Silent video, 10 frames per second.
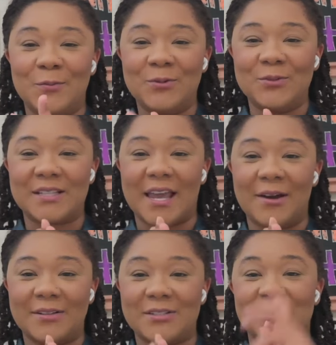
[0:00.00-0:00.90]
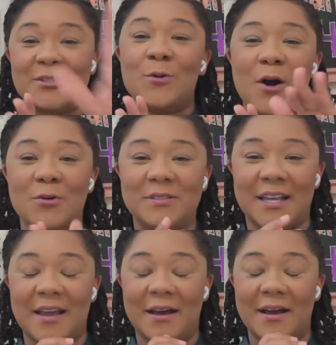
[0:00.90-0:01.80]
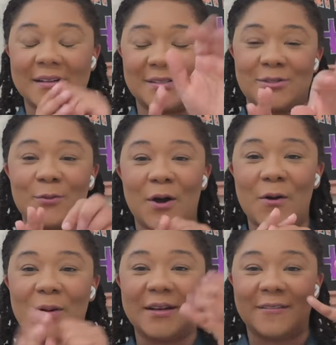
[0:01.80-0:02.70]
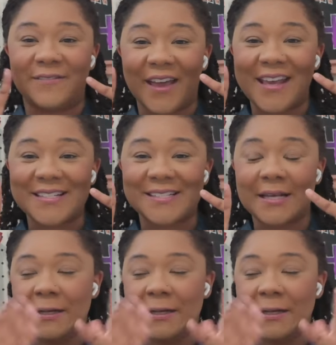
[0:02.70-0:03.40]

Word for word: Woo's character Suho's uh Suho in the face